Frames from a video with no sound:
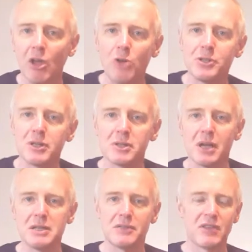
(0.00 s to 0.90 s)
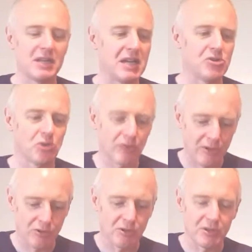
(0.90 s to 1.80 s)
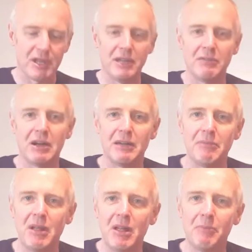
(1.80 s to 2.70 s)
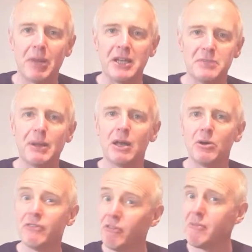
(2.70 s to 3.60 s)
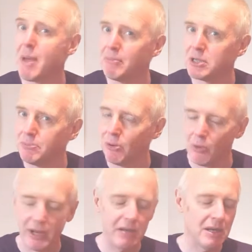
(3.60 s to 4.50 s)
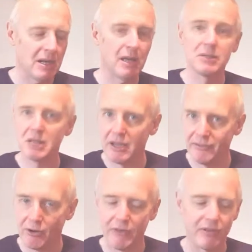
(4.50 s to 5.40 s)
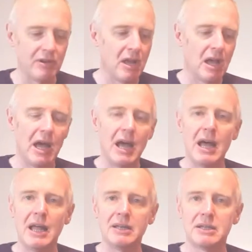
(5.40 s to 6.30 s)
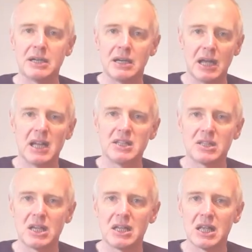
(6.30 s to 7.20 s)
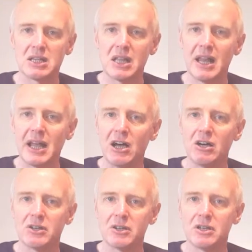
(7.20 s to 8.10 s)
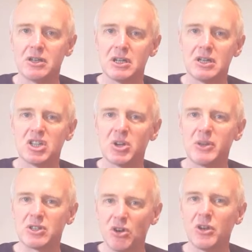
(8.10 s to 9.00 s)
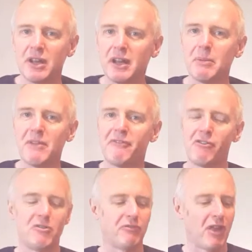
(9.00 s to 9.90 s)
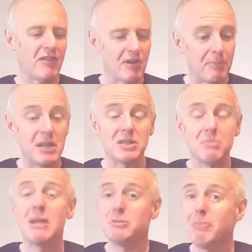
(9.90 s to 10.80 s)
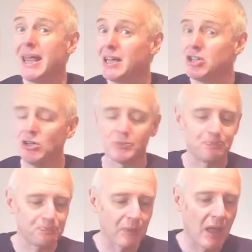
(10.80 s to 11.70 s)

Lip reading: onto the sides of the dish or onto the plate below, if you've remembered to put one in and save your oven, and has slightly hardened, and so it's got a little bit of fruit flavour, but it's baked on.